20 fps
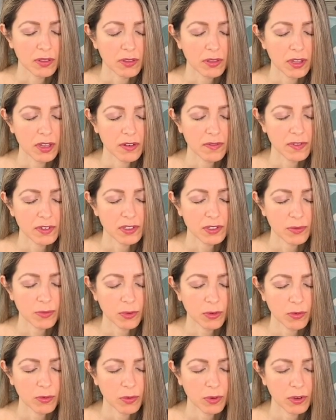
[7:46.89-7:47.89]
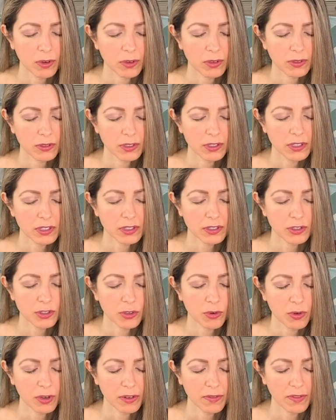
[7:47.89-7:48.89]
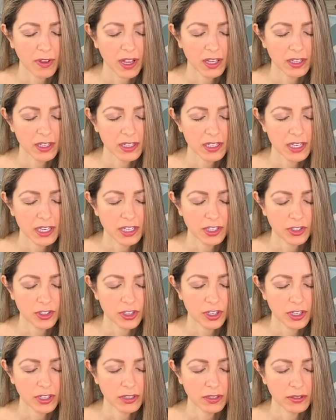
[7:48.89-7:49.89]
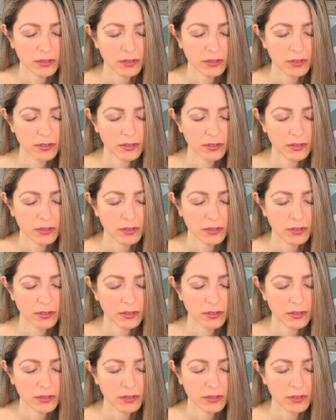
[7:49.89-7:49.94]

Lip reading: the invisible world is your validation.